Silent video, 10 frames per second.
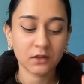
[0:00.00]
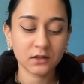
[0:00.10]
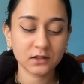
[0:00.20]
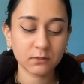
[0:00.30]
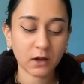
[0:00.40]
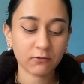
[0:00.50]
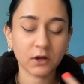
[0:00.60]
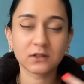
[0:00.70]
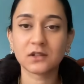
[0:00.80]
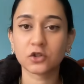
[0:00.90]
This is about
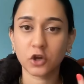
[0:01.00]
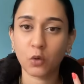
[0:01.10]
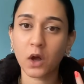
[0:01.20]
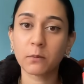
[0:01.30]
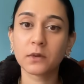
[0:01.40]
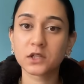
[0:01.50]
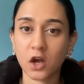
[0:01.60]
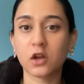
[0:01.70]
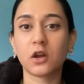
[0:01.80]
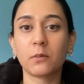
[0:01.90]
friends that show up,
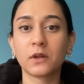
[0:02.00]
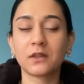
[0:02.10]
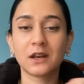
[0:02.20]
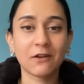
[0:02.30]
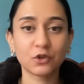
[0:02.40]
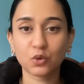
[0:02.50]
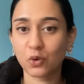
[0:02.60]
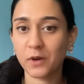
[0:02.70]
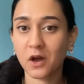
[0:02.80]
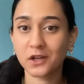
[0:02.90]
turn up, that never
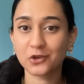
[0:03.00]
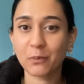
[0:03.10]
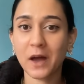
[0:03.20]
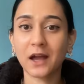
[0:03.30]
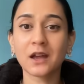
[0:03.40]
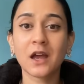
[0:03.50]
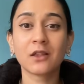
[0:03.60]
talk behind your back.